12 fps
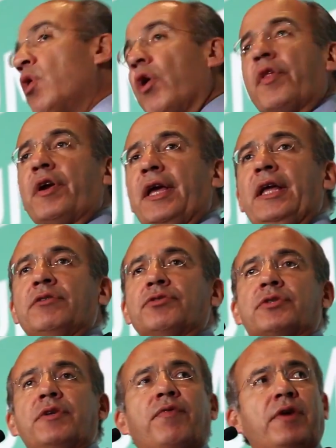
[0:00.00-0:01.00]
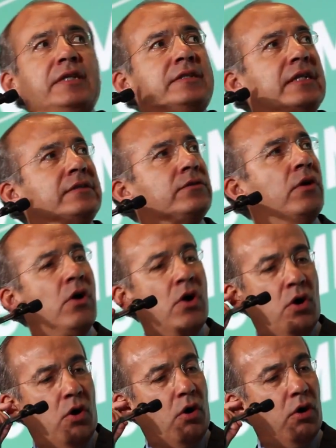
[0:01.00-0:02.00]
other industry. For instance,
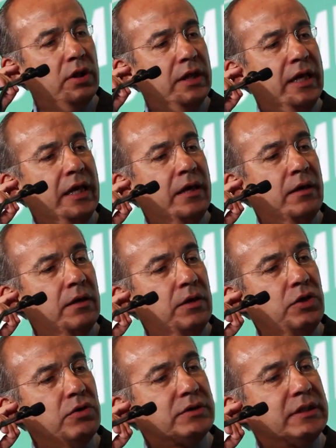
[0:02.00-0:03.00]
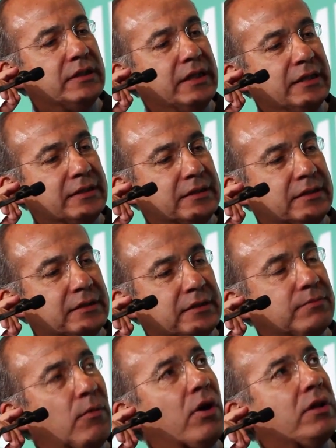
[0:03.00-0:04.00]
only using this
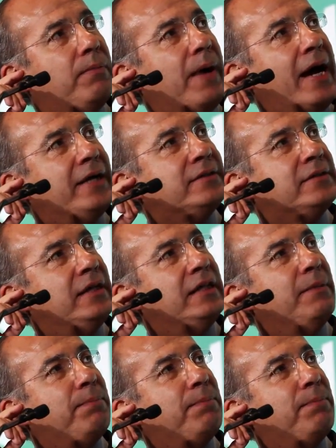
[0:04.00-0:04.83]
small device in the